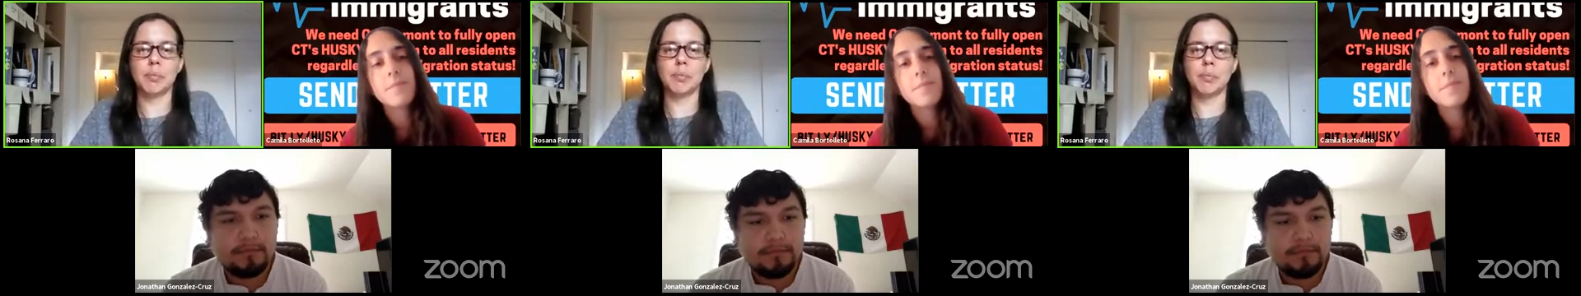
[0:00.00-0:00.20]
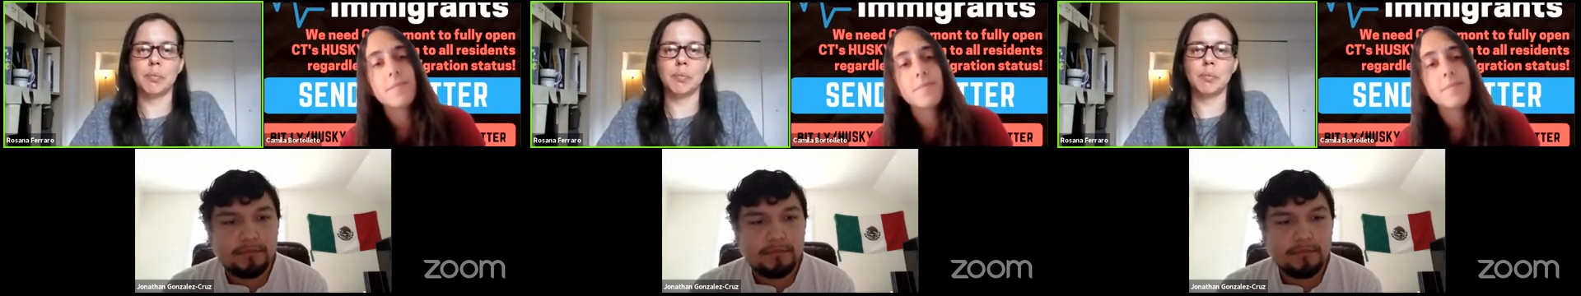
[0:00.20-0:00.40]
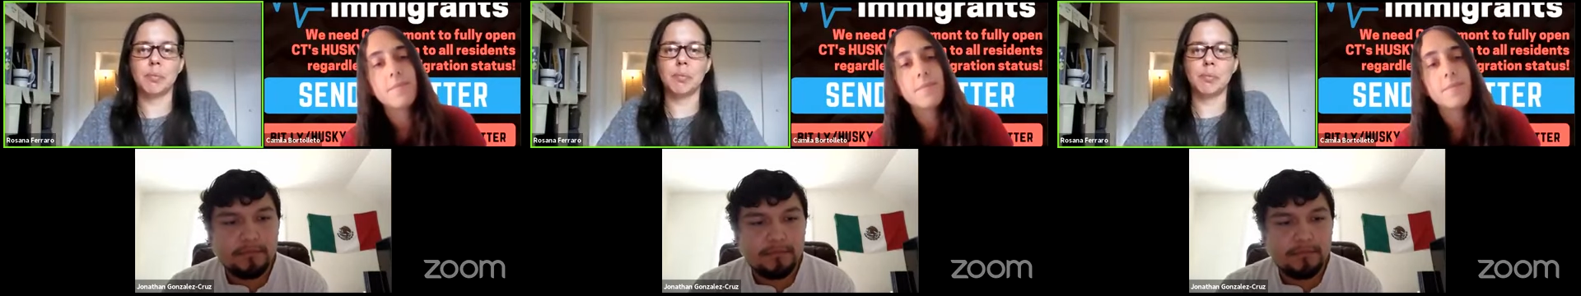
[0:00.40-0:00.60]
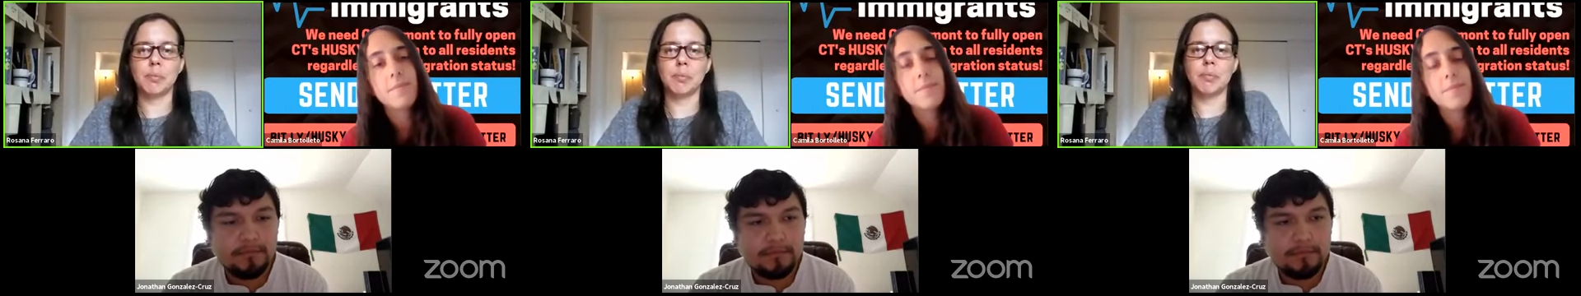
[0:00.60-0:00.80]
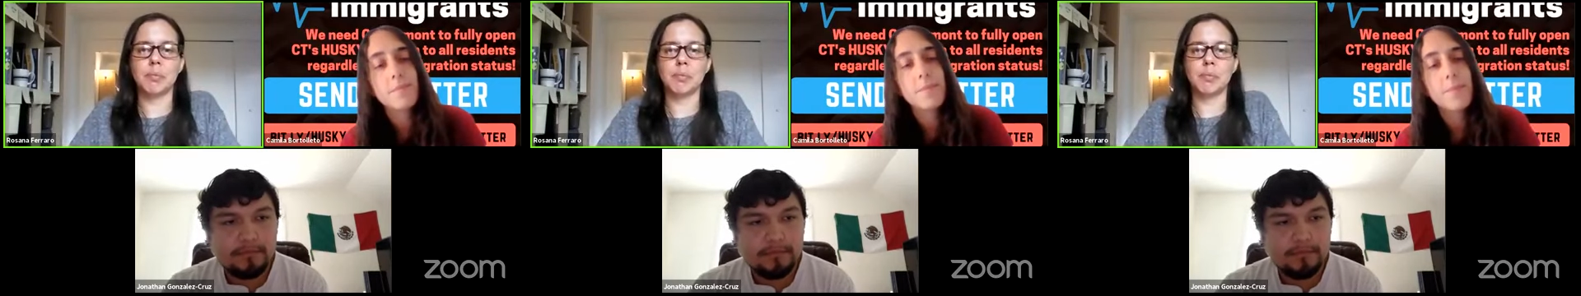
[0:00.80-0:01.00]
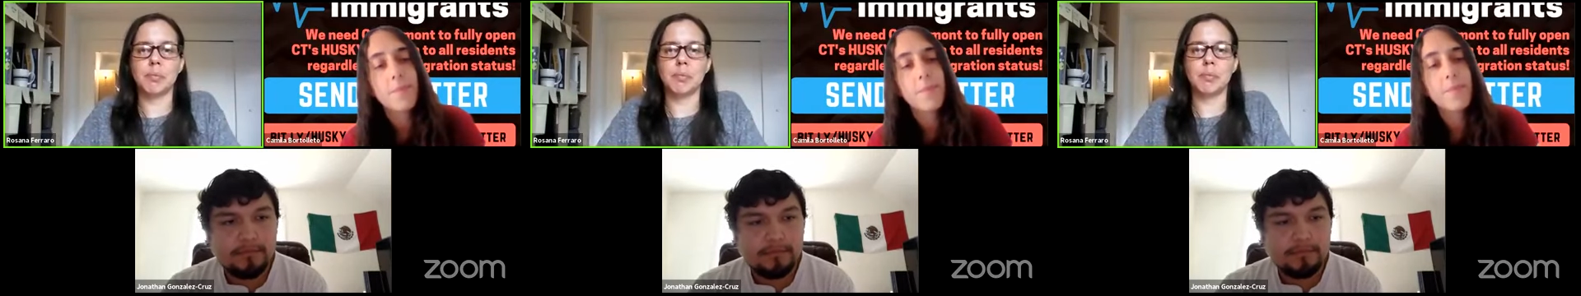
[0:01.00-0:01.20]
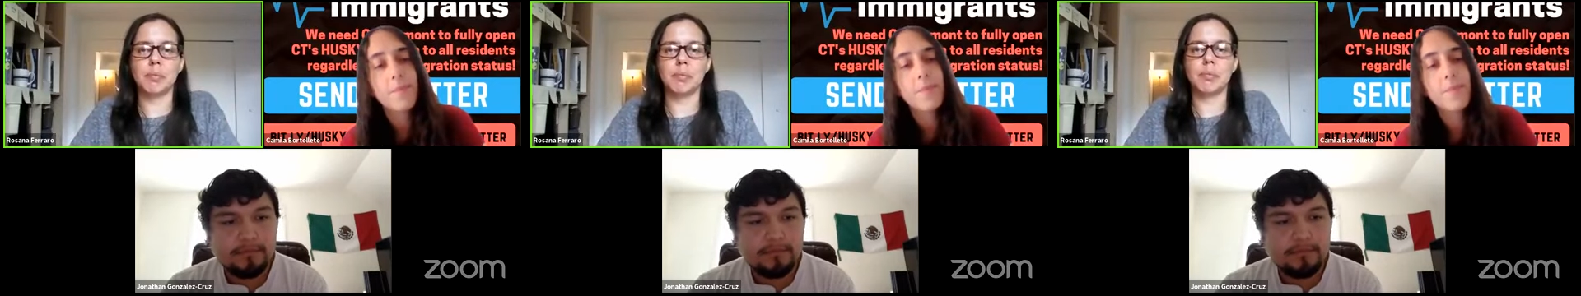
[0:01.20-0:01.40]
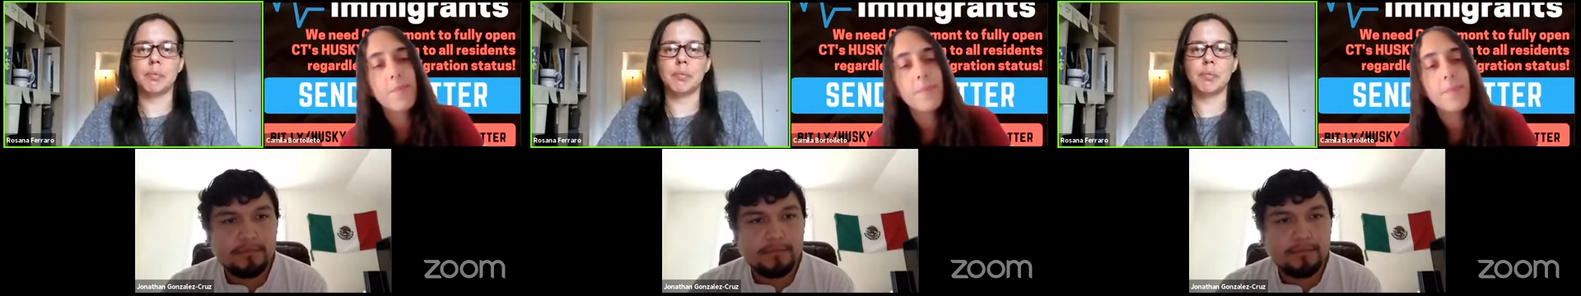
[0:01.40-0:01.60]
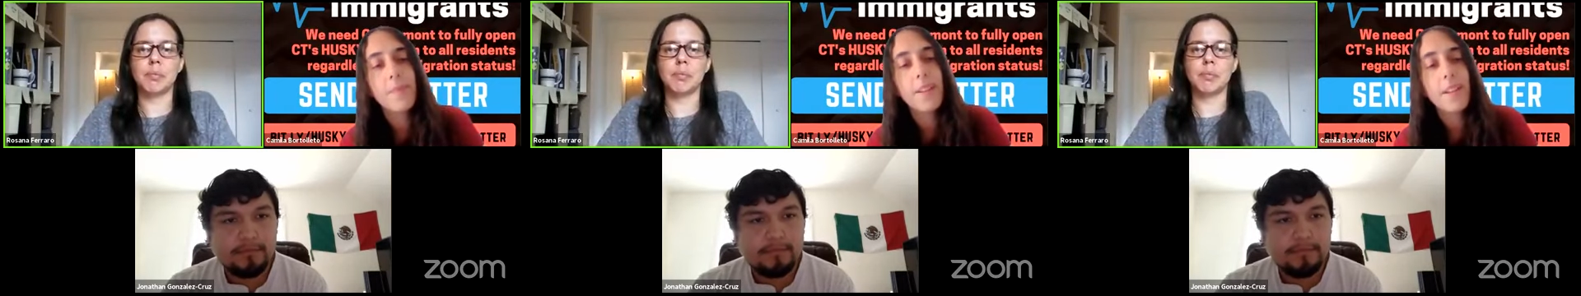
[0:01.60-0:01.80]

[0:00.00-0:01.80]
(silence)